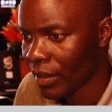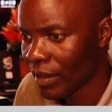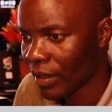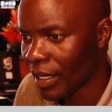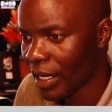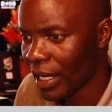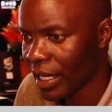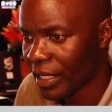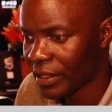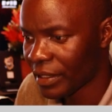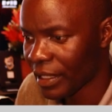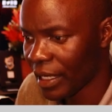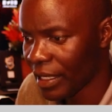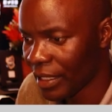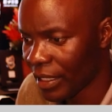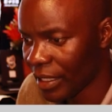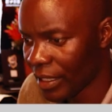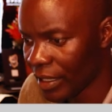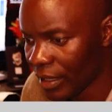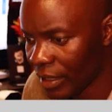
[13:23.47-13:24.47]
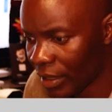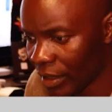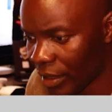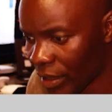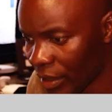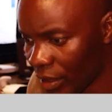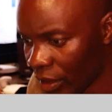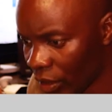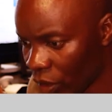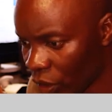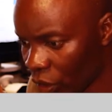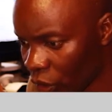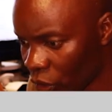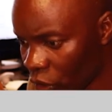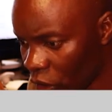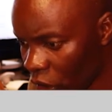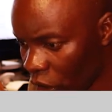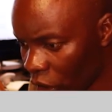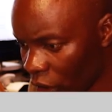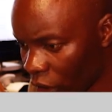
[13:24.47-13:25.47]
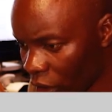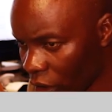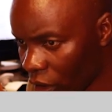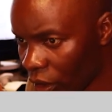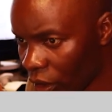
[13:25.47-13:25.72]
Then I sign in. So